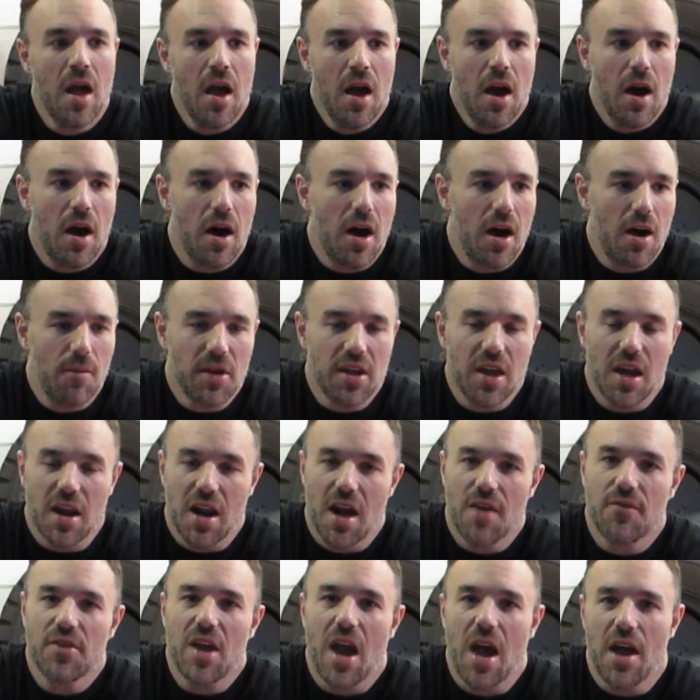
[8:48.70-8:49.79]
Again,
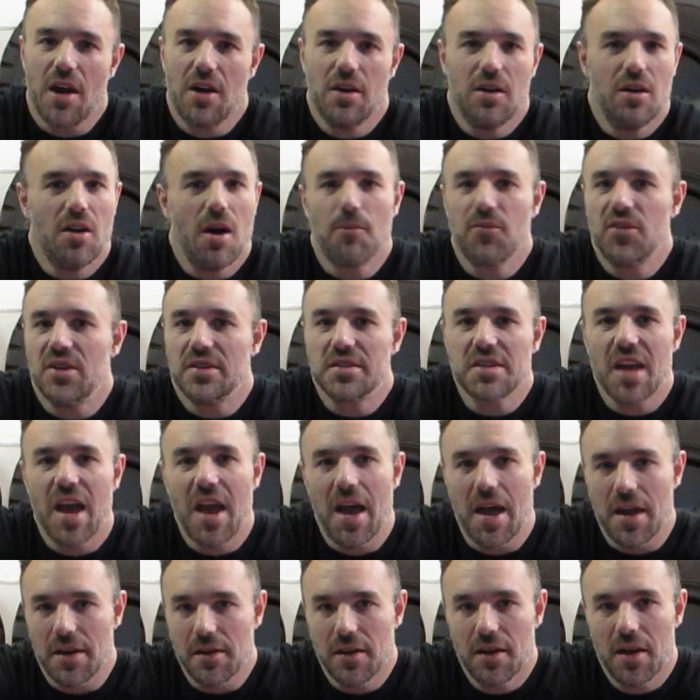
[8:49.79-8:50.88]
I've gathered it up to
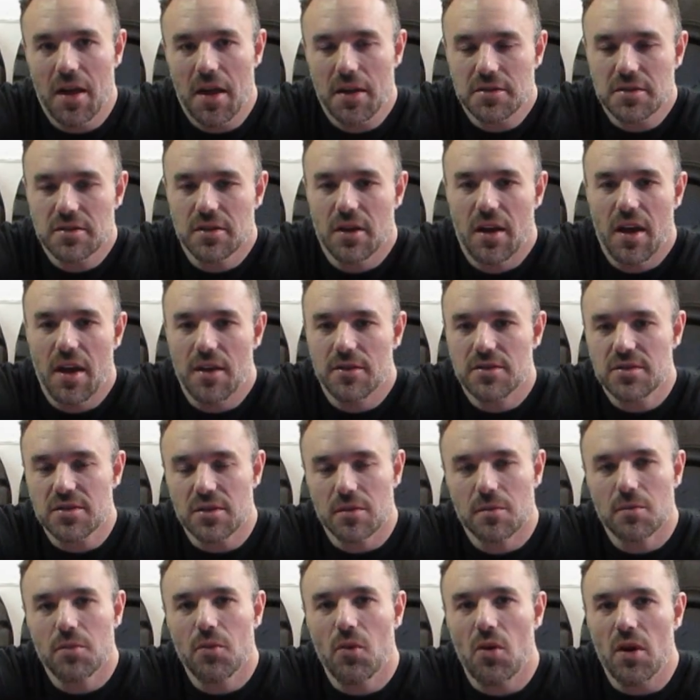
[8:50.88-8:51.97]
10 at
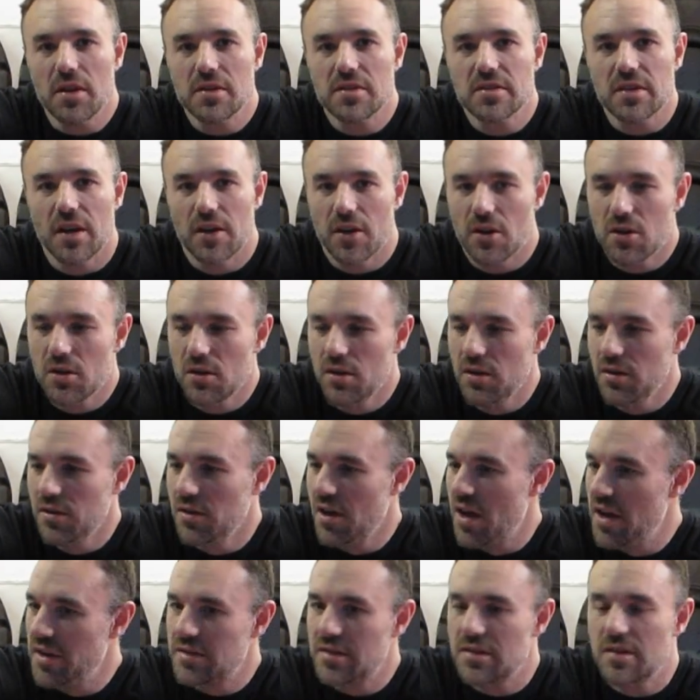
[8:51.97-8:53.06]
certain points. On a good,
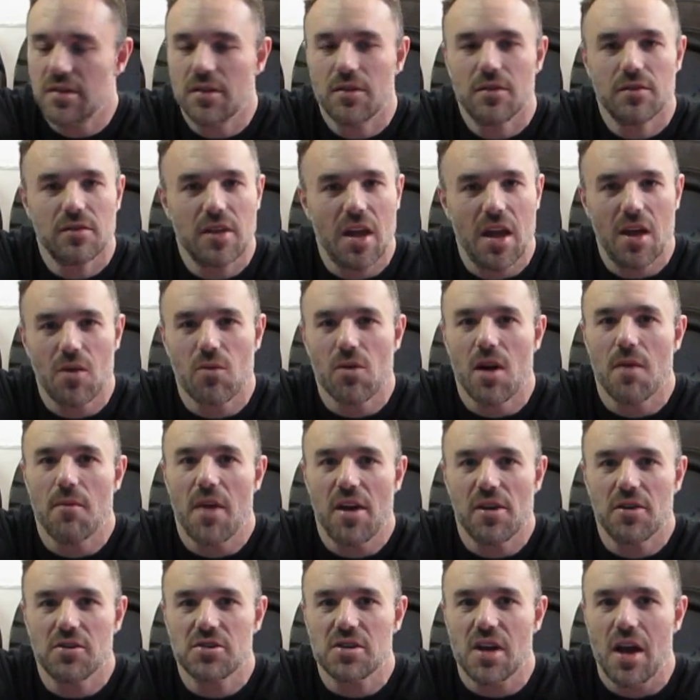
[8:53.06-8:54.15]
nice day where I'm
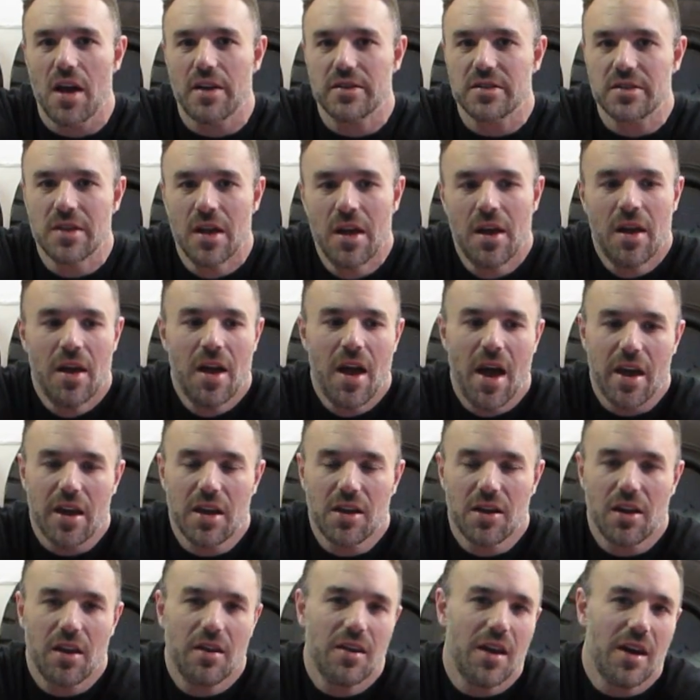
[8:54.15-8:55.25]
energized, I
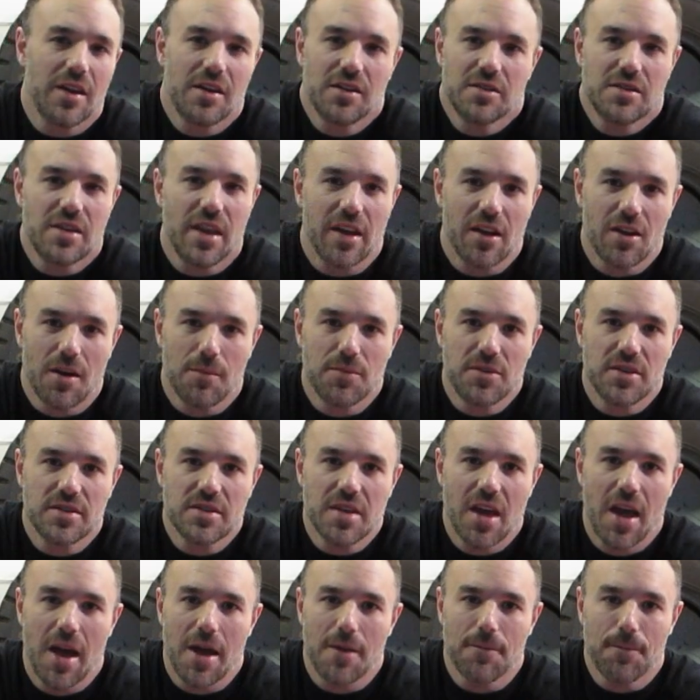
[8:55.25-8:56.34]
can take it up to
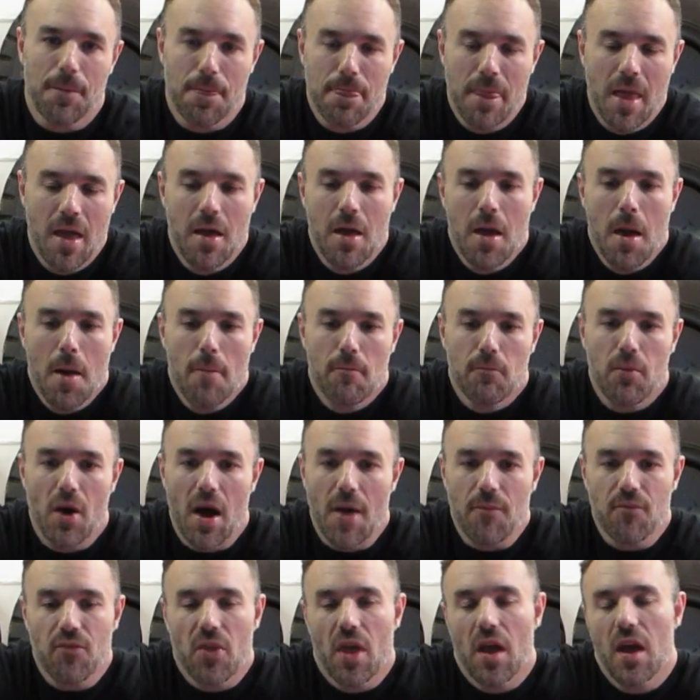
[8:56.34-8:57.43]
10.
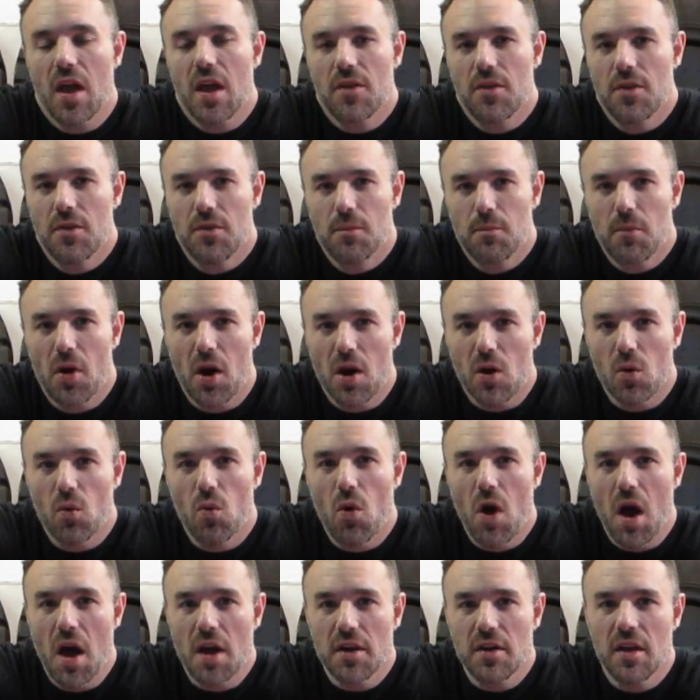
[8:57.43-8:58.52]
But part
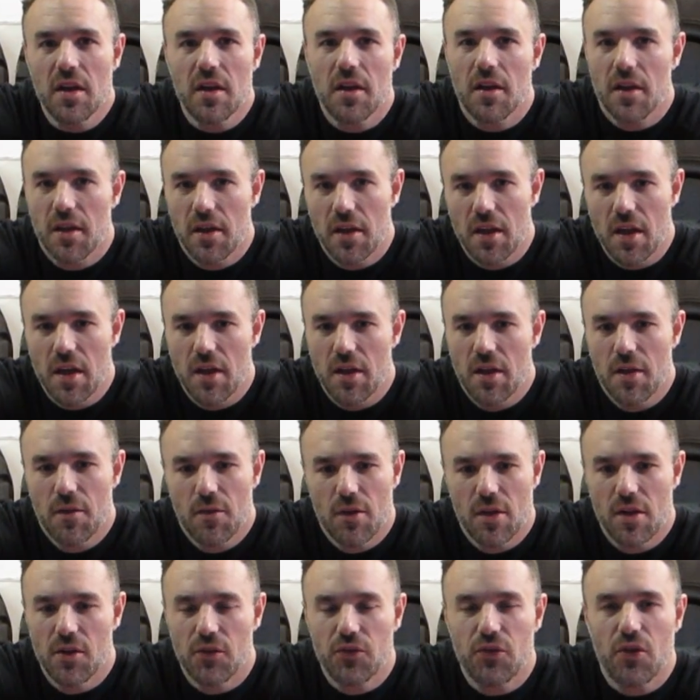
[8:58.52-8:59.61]
1
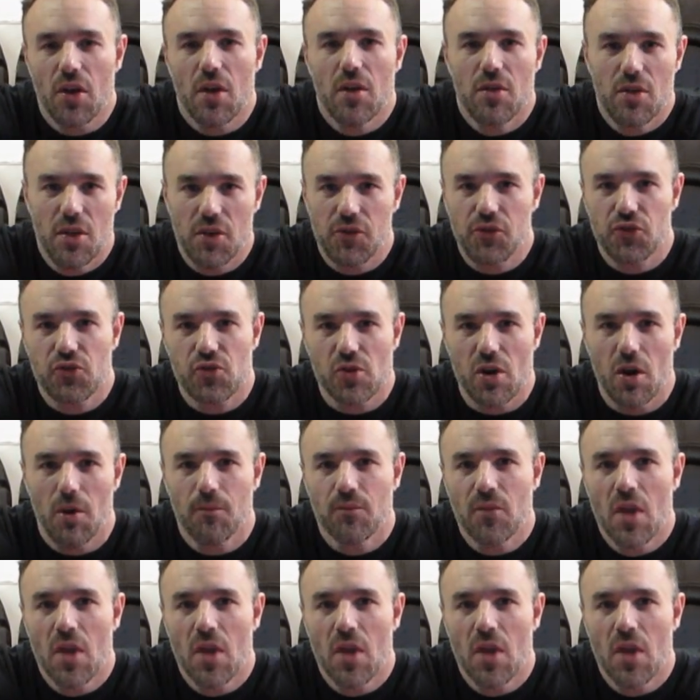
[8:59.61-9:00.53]
is this drill.